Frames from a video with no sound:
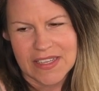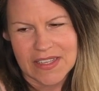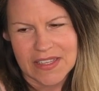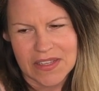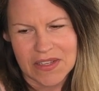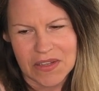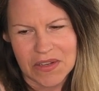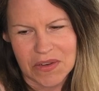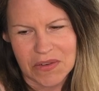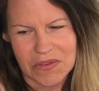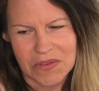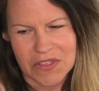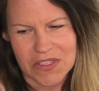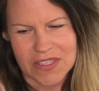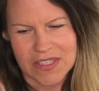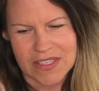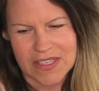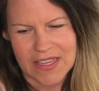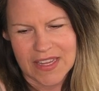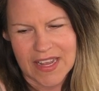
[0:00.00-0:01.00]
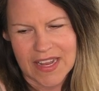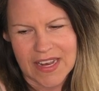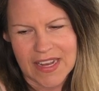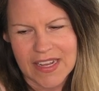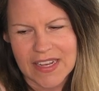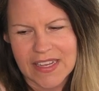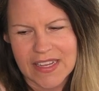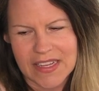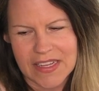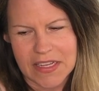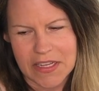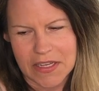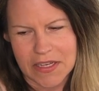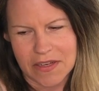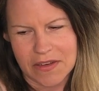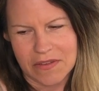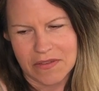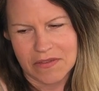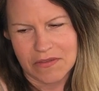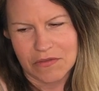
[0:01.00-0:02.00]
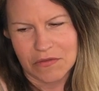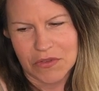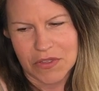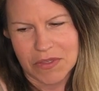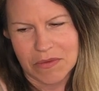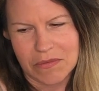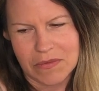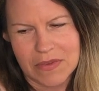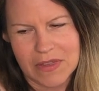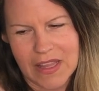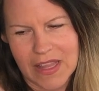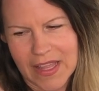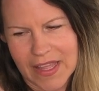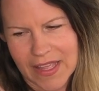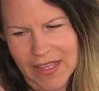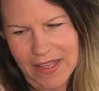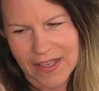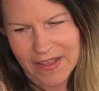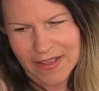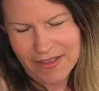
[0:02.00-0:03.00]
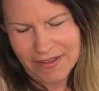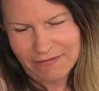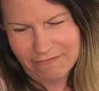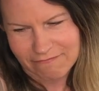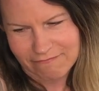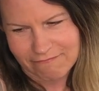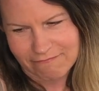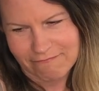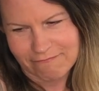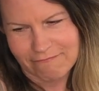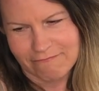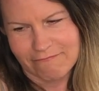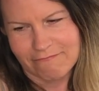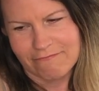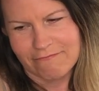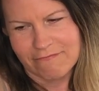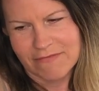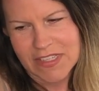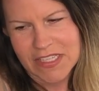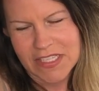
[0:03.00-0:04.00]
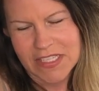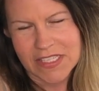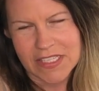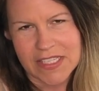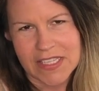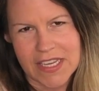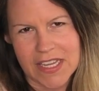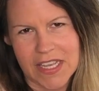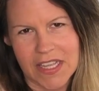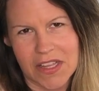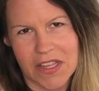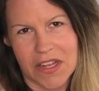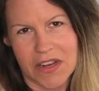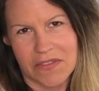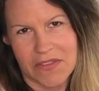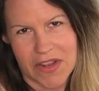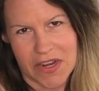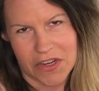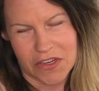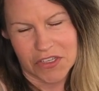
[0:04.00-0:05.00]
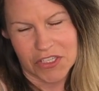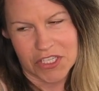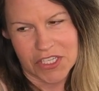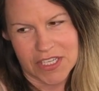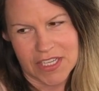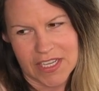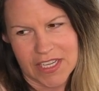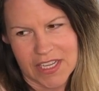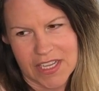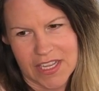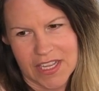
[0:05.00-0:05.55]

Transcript: You know, just getting in would like take a lot of energy.